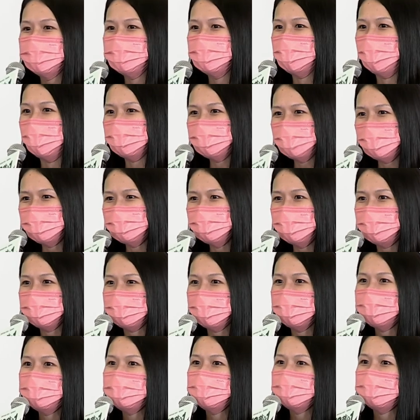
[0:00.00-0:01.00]
how to
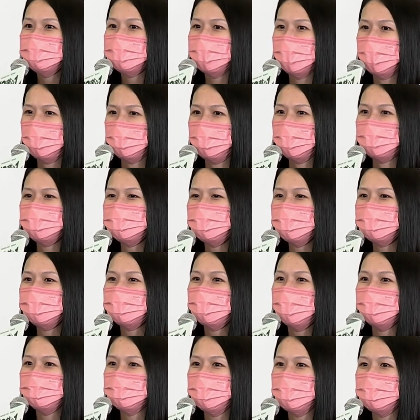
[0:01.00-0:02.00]
design the experience.
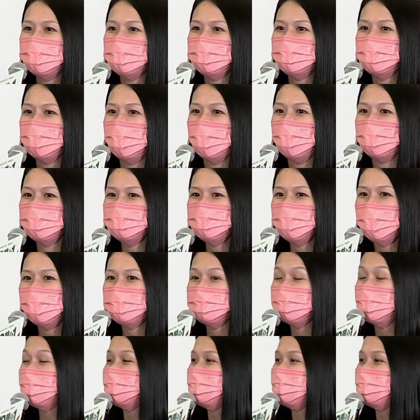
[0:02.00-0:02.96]
I believe